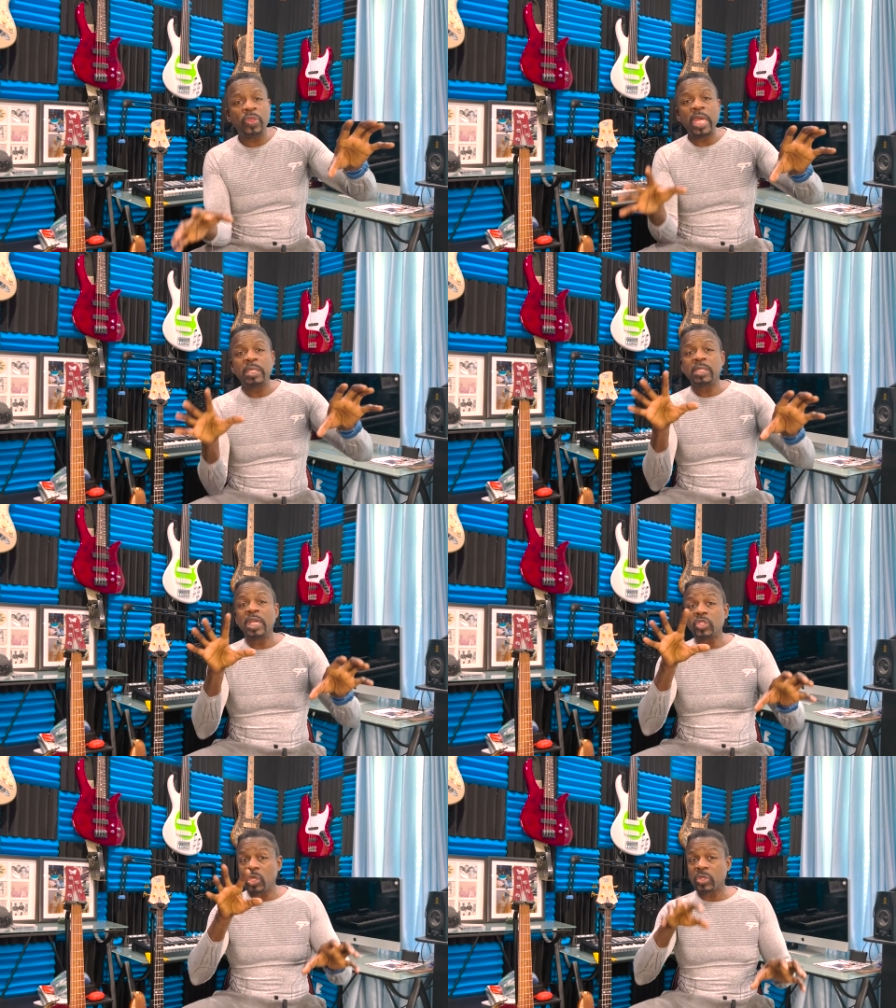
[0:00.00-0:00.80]
that,
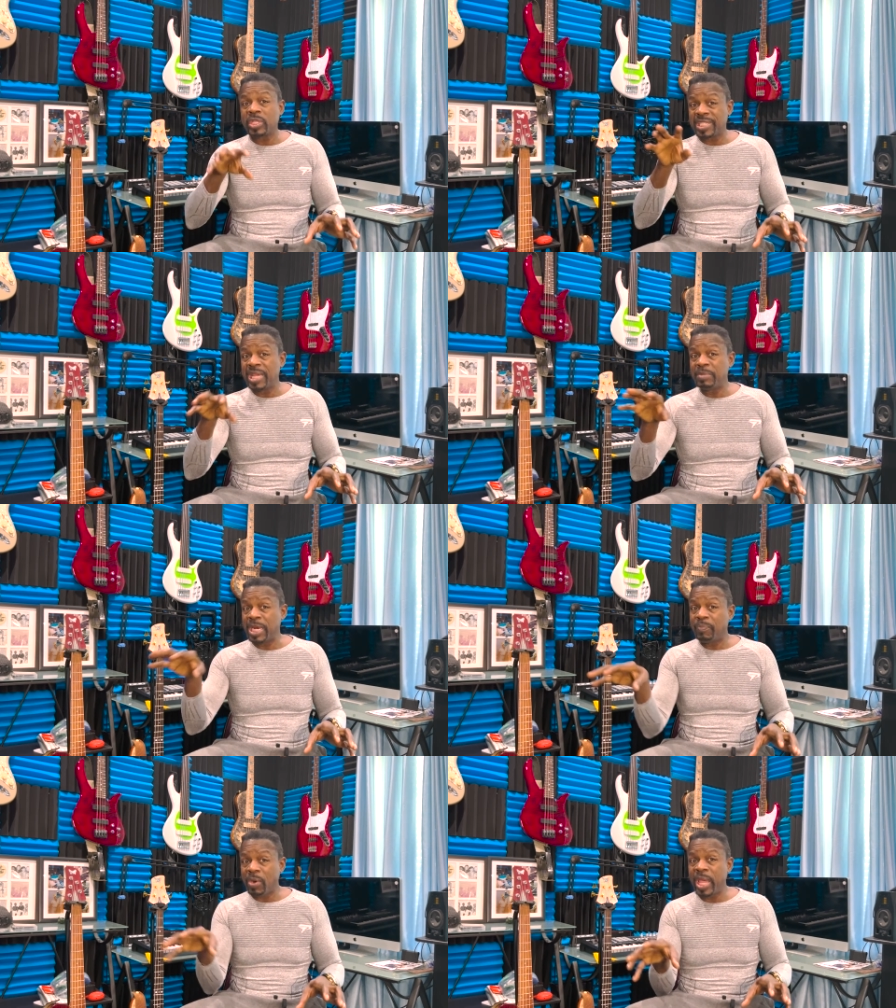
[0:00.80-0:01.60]
that took the 10
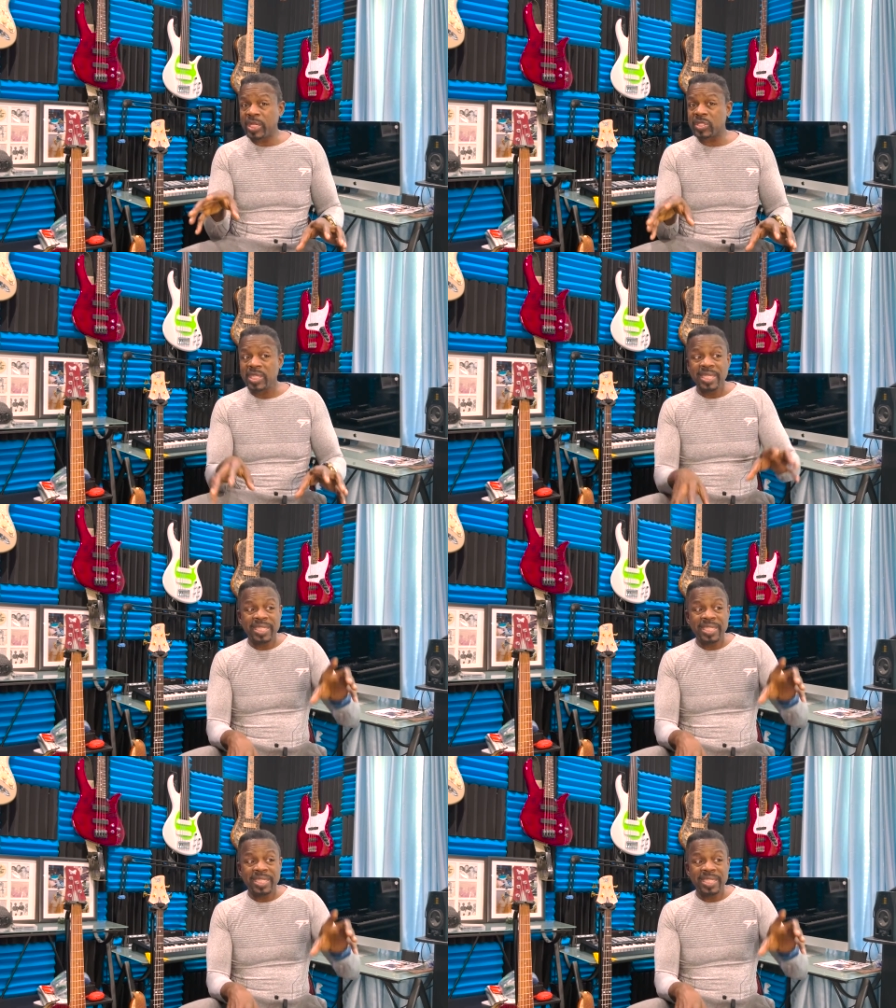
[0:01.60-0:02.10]
minute breaks,